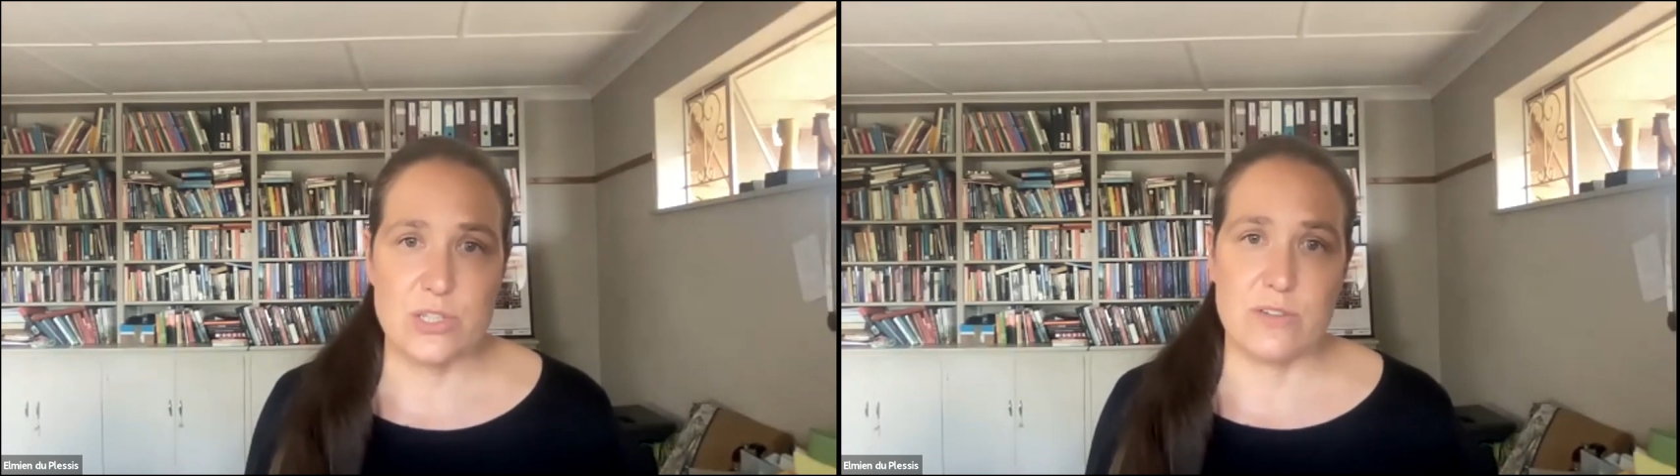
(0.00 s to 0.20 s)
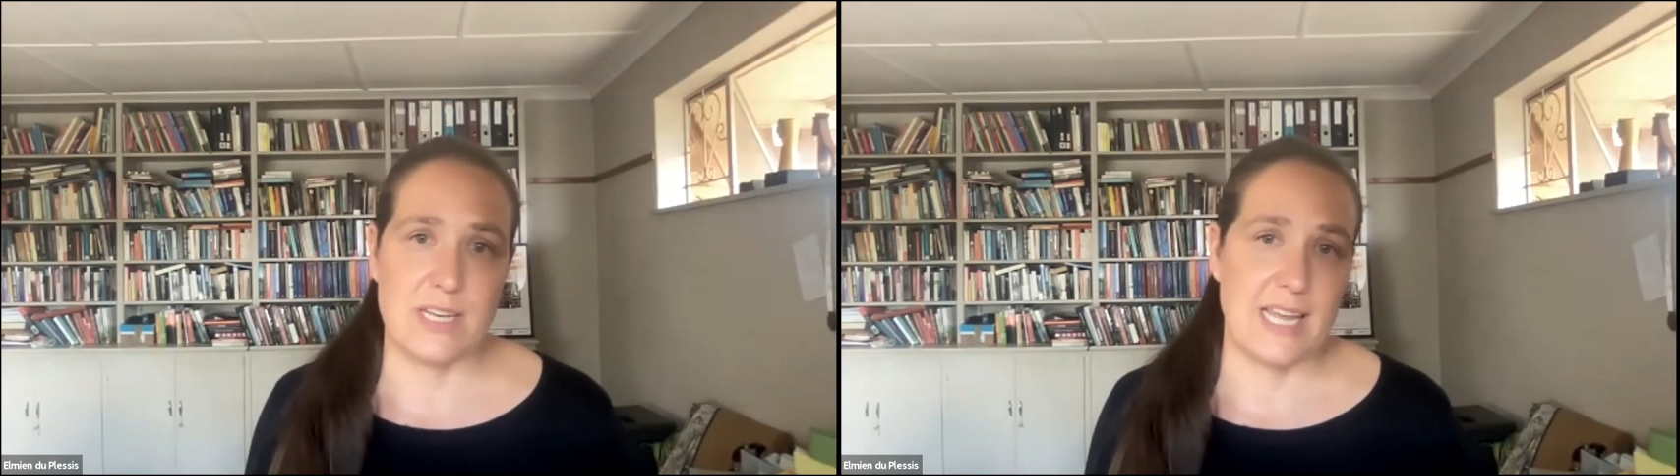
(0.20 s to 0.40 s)

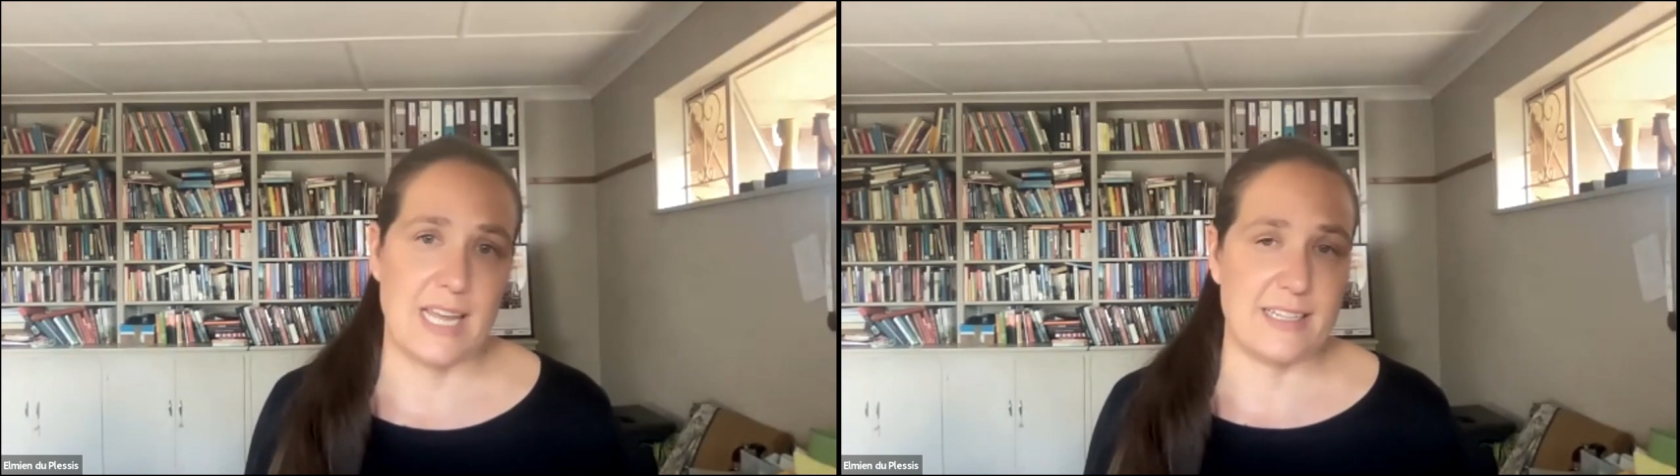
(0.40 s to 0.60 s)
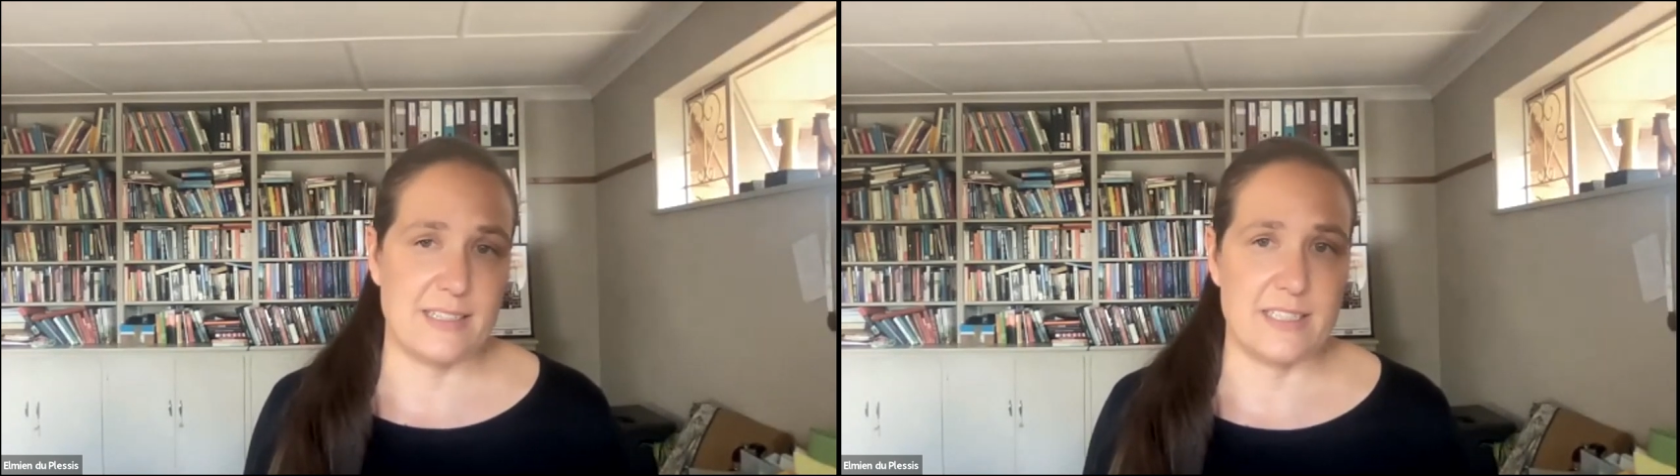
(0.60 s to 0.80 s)
over
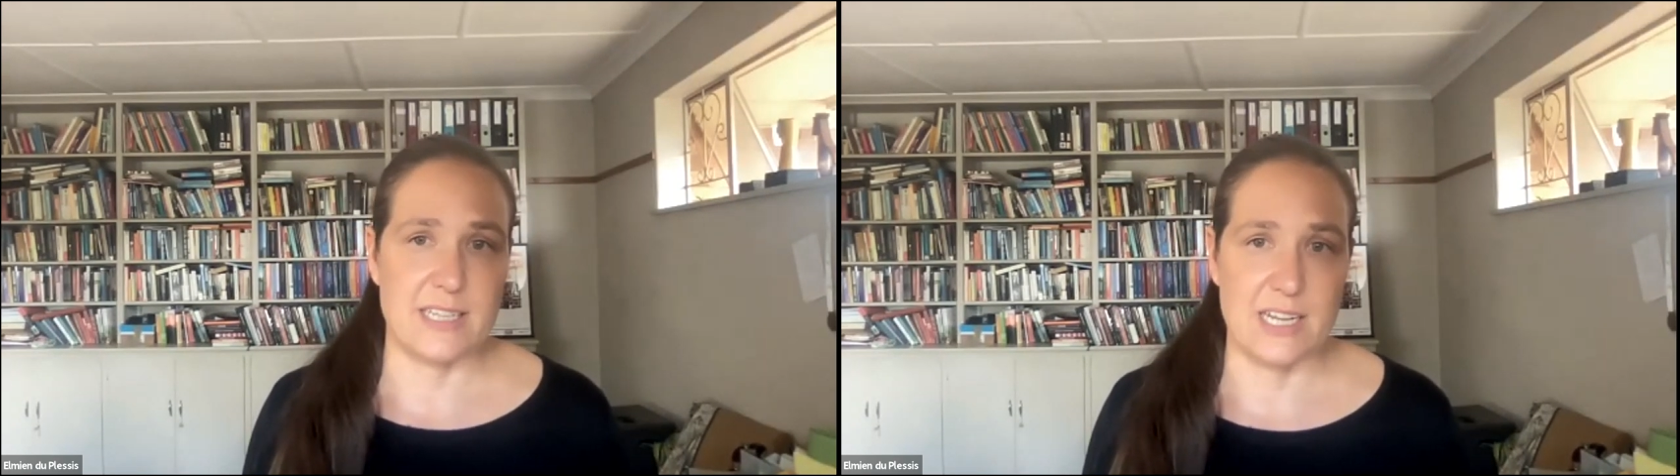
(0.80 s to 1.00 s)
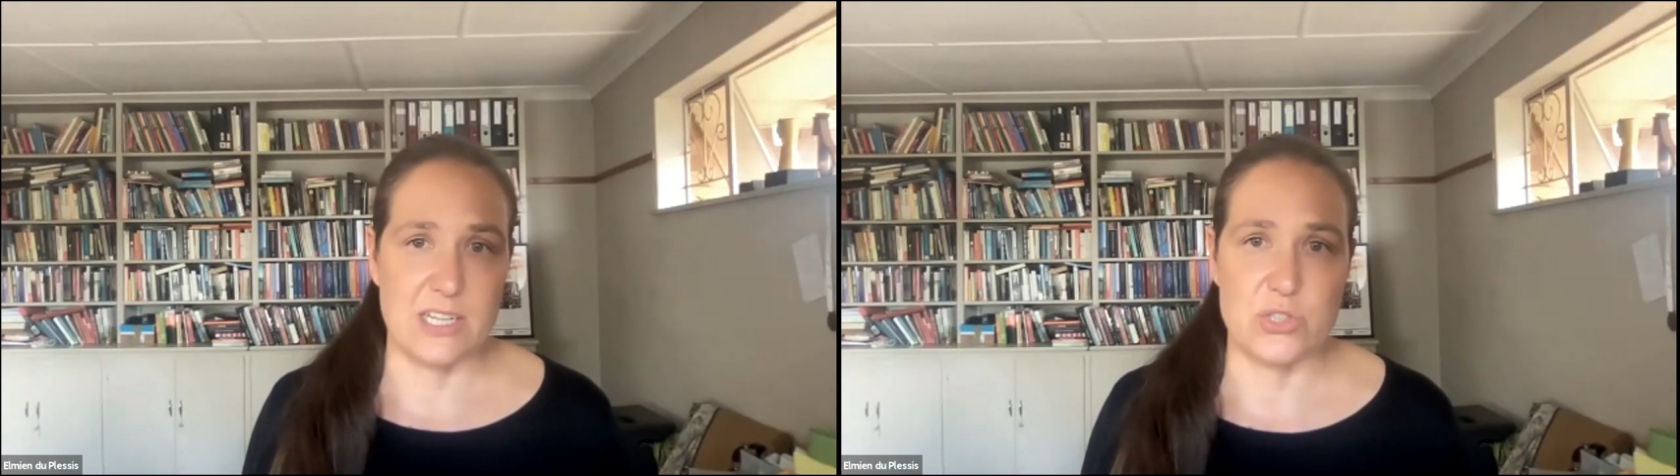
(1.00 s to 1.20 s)
land in this
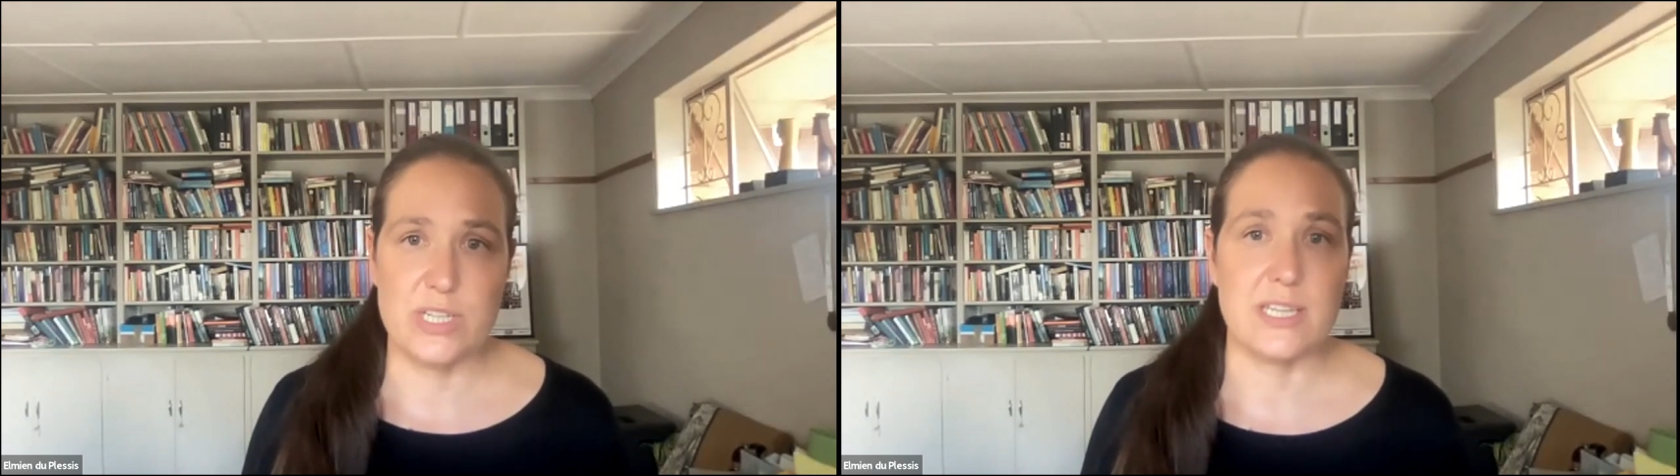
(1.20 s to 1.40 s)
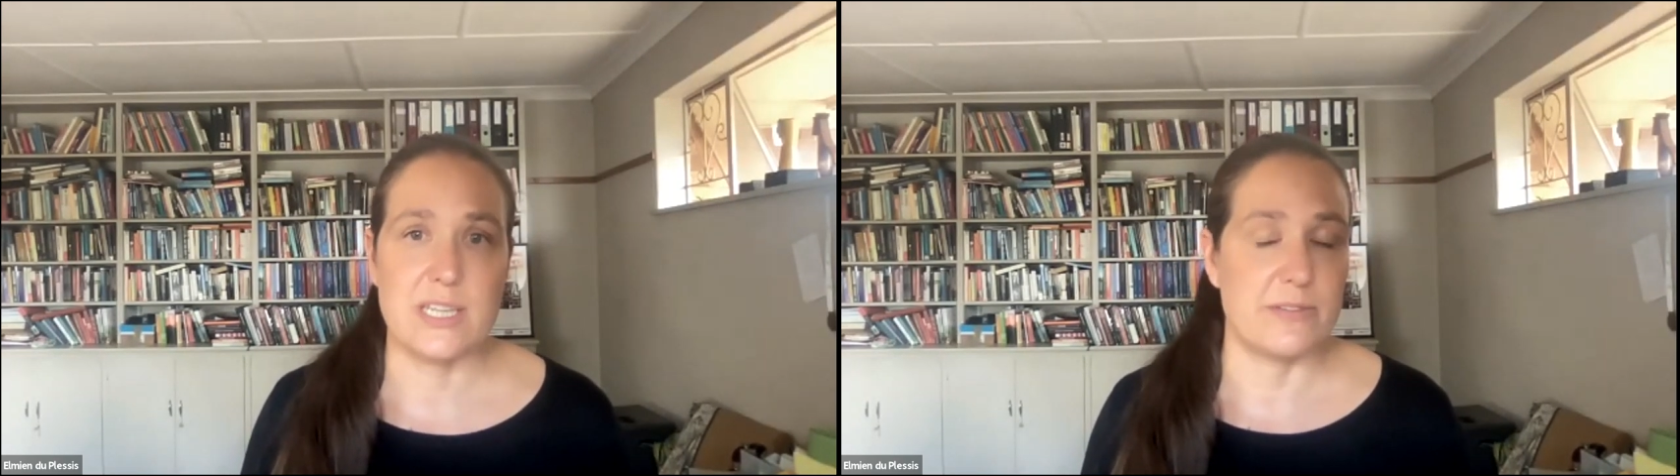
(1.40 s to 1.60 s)

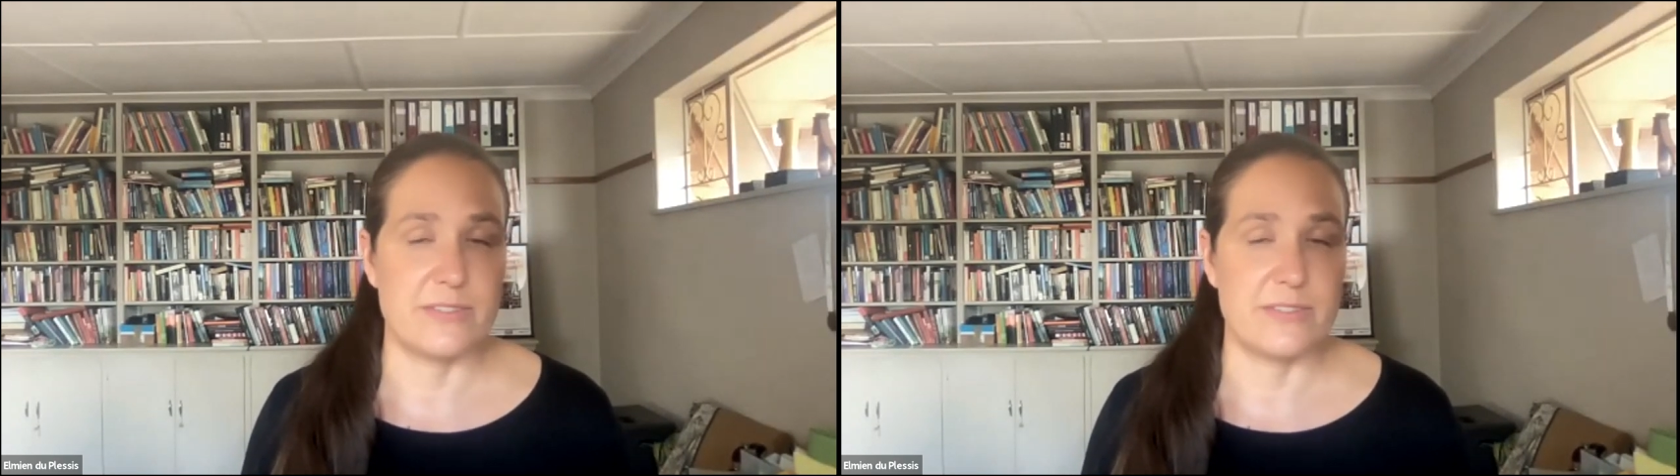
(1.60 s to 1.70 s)
country that